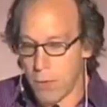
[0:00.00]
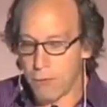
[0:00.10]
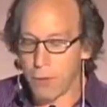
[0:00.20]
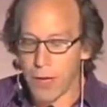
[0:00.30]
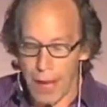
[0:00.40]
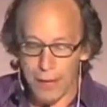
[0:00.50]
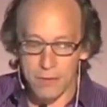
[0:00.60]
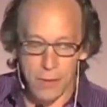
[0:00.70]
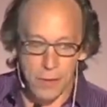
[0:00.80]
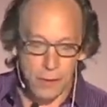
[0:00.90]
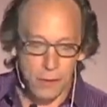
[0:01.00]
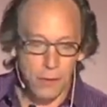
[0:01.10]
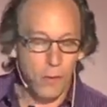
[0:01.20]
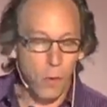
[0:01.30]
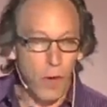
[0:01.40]
but for enhancing
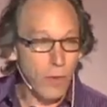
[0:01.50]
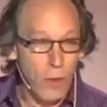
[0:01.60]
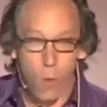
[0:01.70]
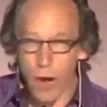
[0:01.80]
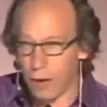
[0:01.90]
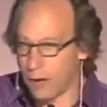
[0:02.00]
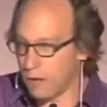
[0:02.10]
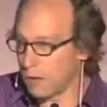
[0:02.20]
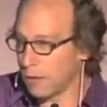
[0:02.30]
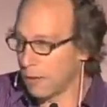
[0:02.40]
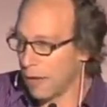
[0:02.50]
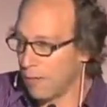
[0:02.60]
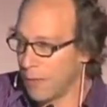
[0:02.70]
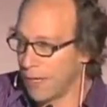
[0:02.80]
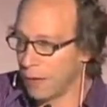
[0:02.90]
the awareness
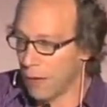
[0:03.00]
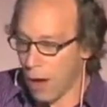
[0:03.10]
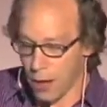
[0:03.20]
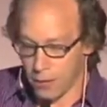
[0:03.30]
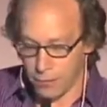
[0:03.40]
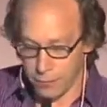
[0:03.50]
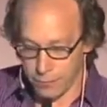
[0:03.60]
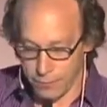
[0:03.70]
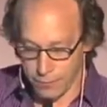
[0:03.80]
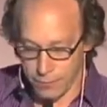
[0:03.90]
of being alive.